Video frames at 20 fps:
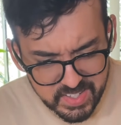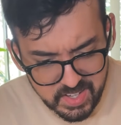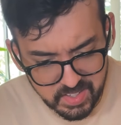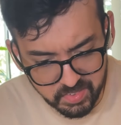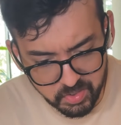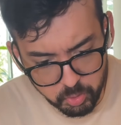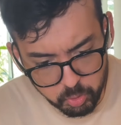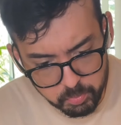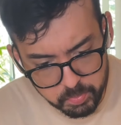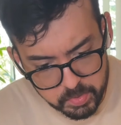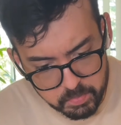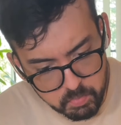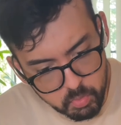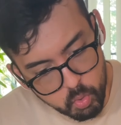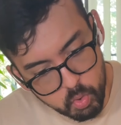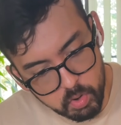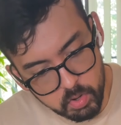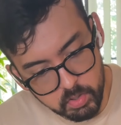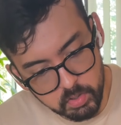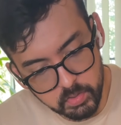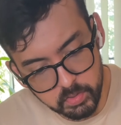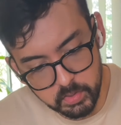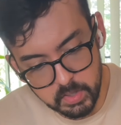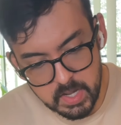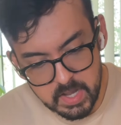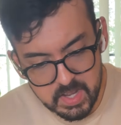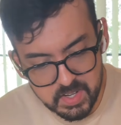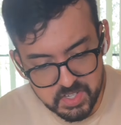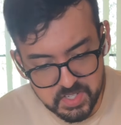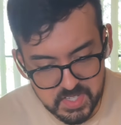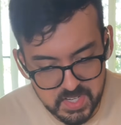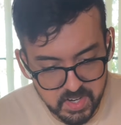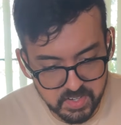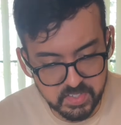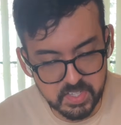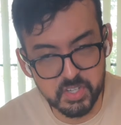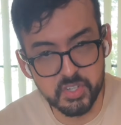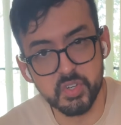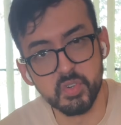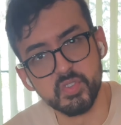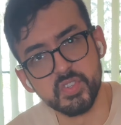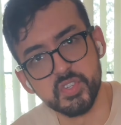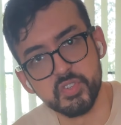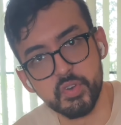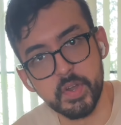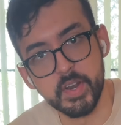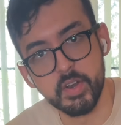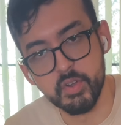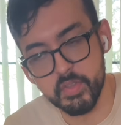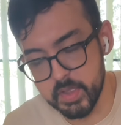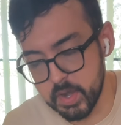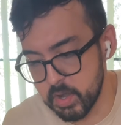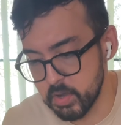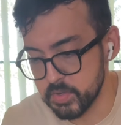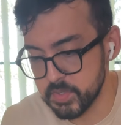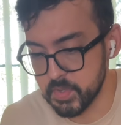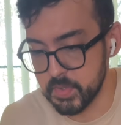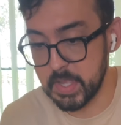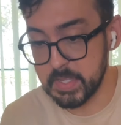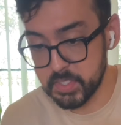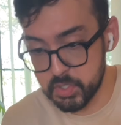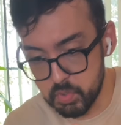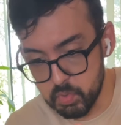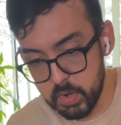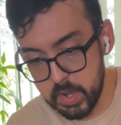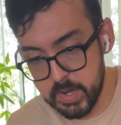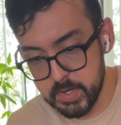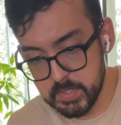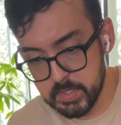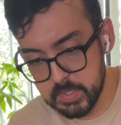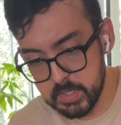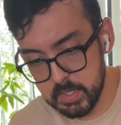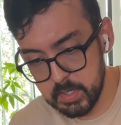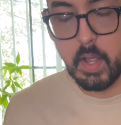a little bit more. Just an additional strainer there, so that's great.